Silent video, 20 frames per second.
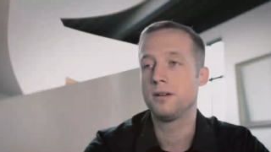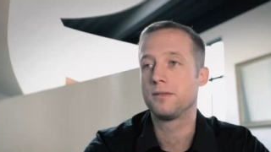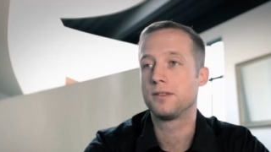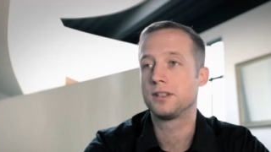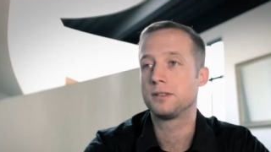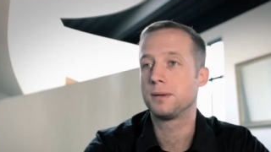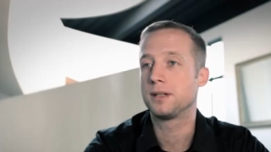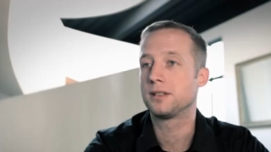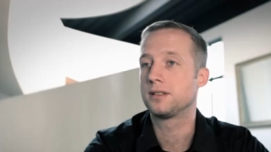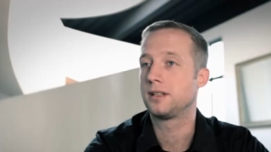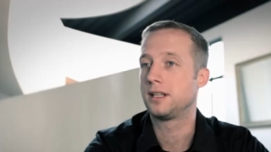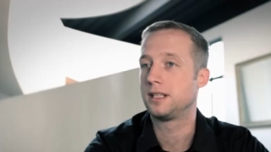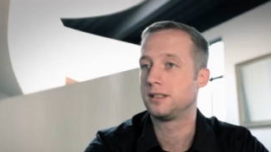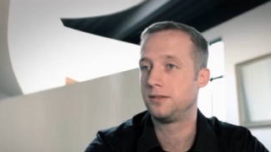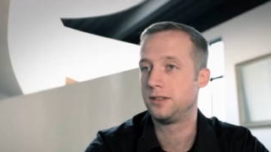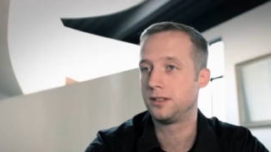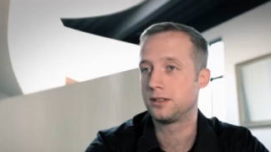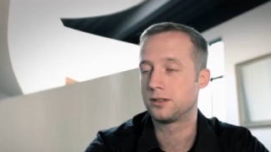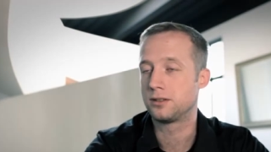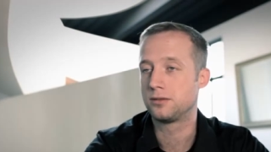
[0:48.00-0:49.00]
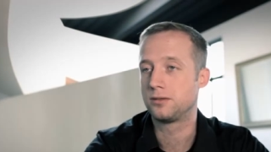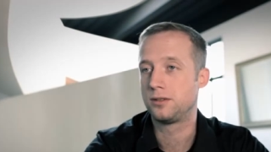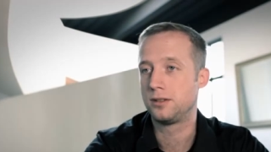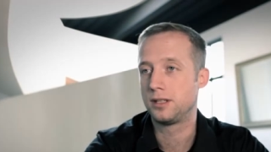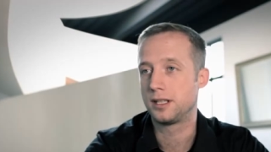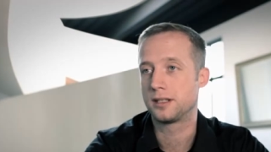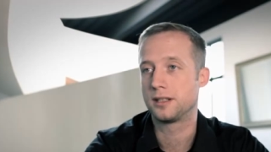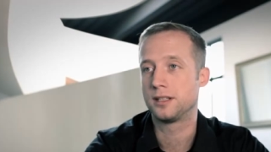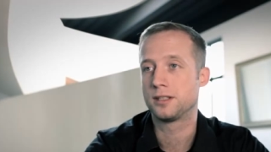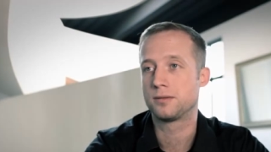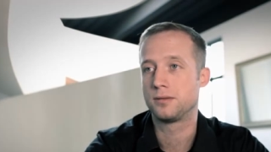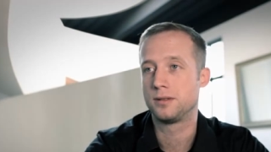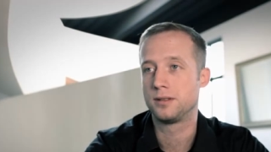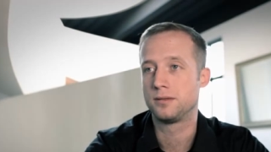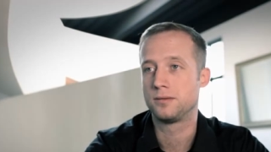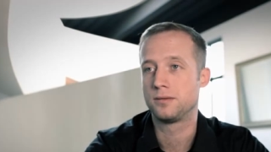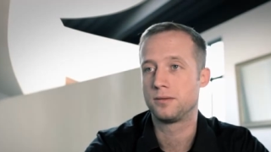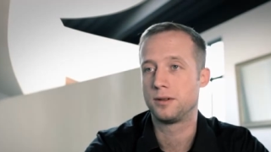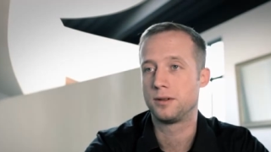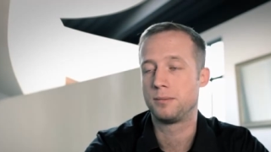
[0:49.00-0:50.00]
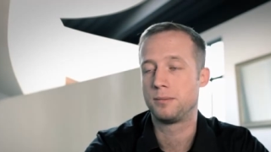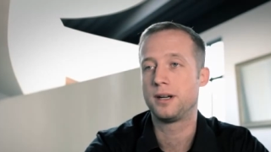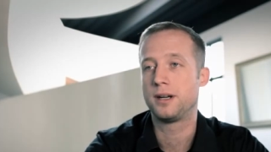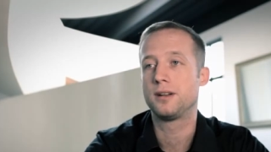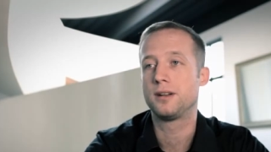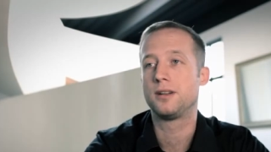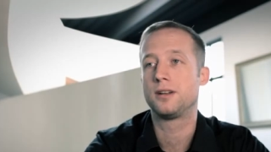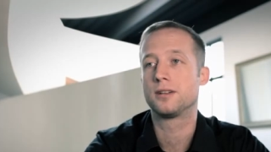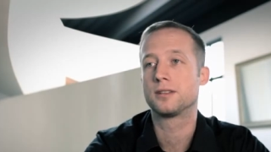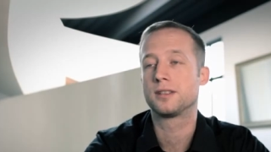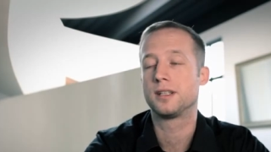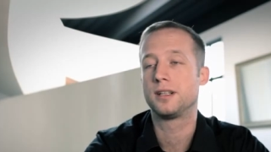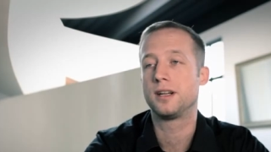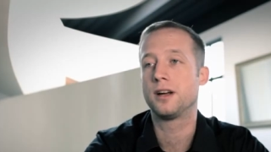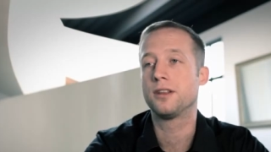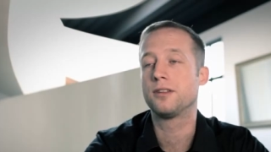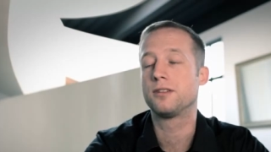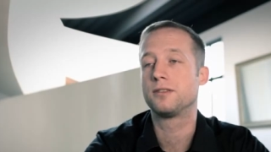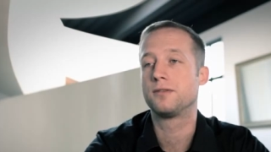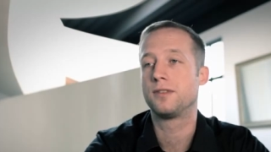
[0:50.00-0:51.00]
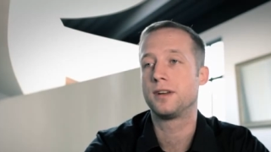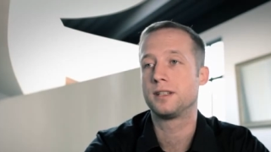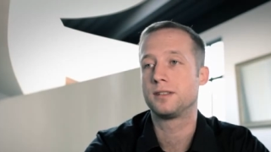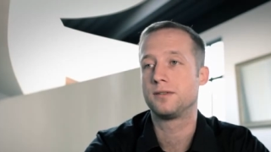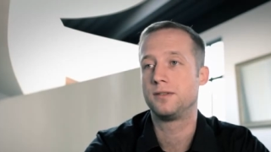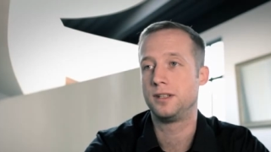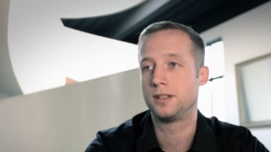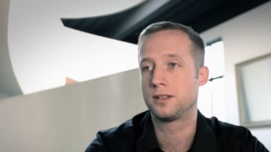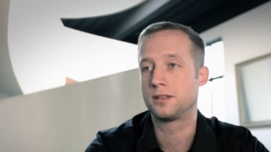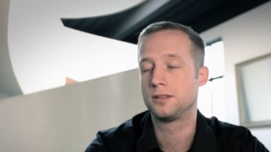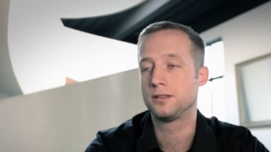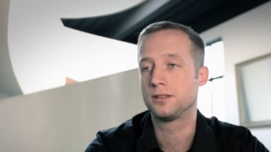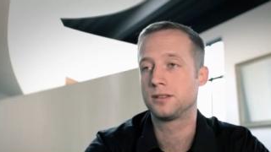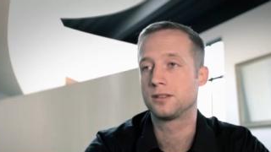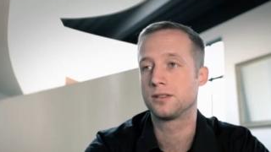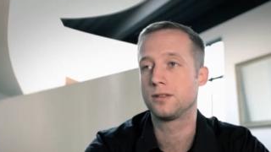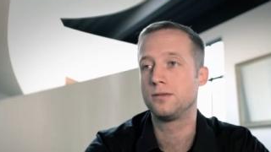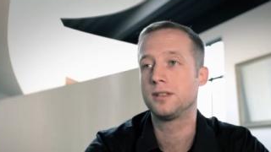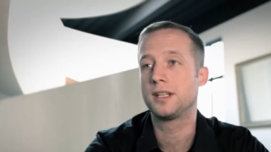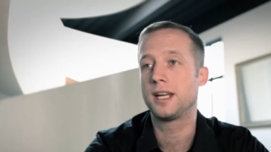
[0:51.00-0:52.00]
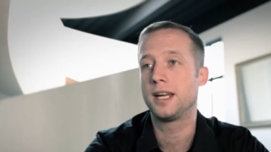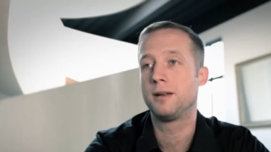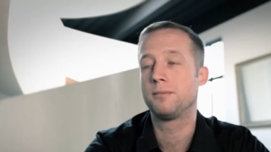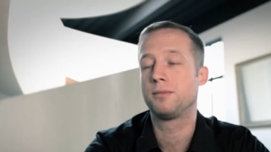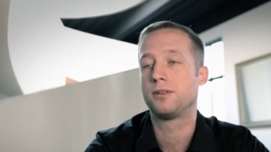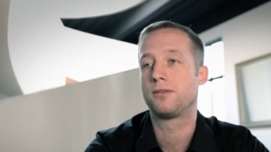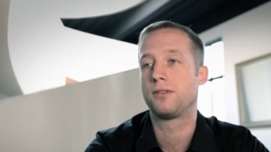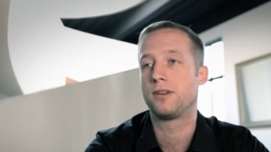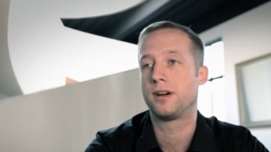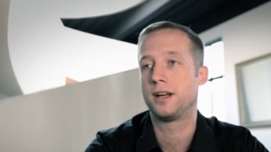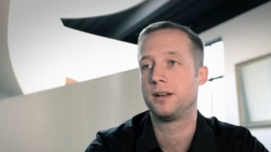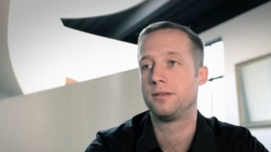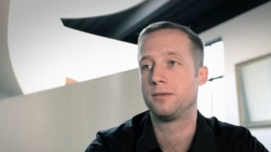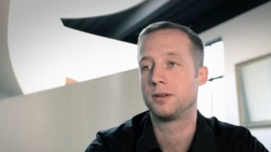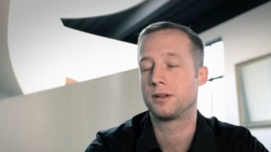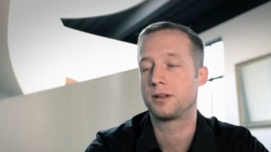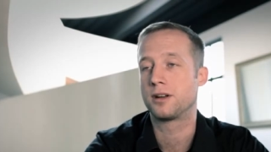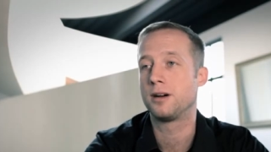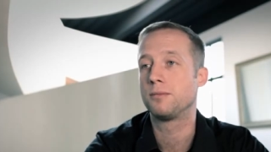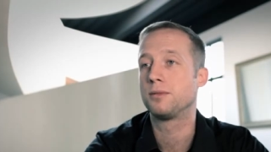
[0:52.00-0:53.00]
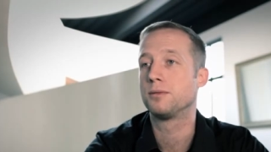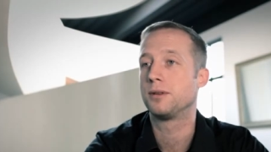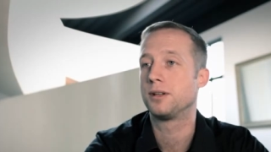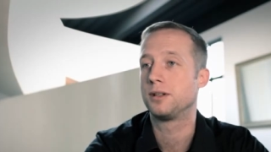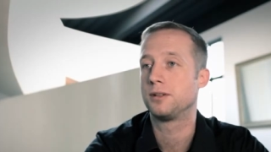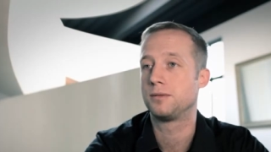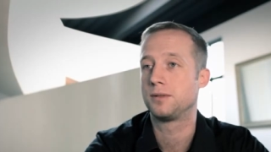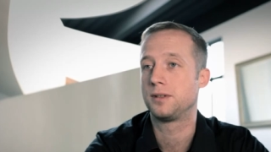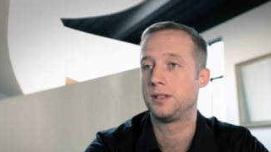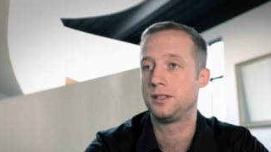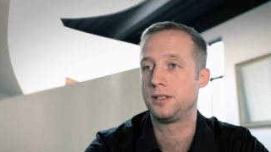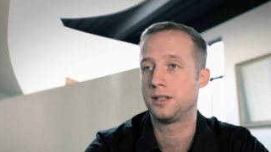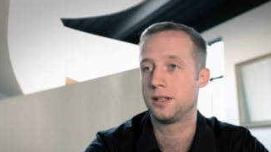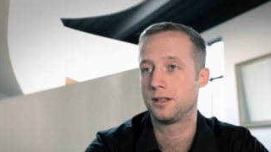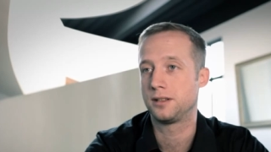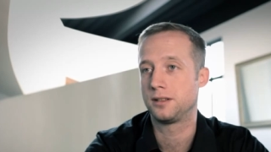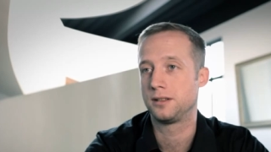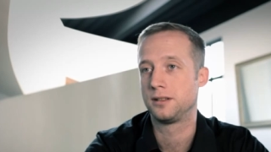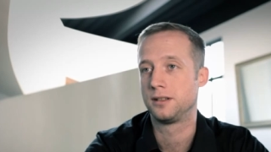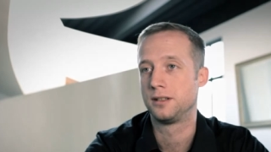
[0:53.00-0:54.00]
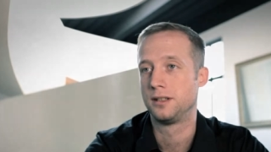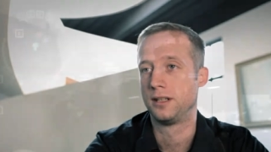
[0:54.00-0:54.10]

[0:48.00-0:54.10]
power of a specialized vehicle role like this one, when paired alongside other advanced vehicles, is only amplified when complemented with each other.